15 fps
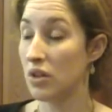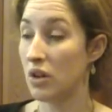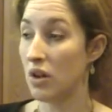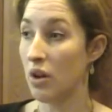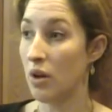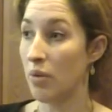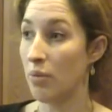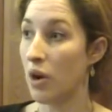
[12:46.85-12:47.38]

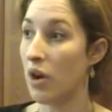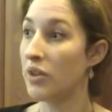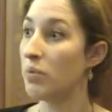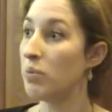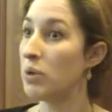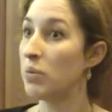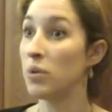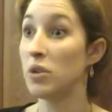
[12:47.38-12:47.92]
are the
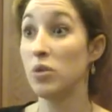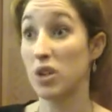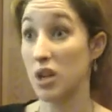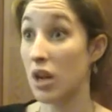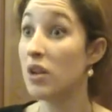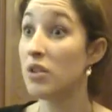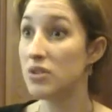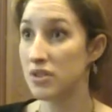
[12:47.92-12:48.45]
people who are
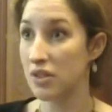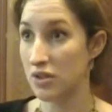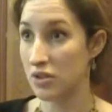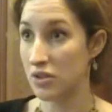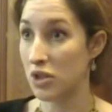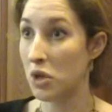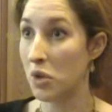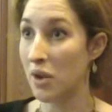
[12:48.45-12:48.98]
closest
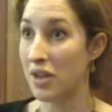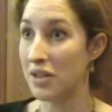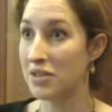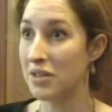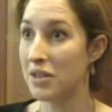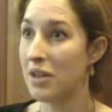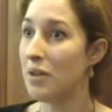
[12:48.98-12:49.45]
to it,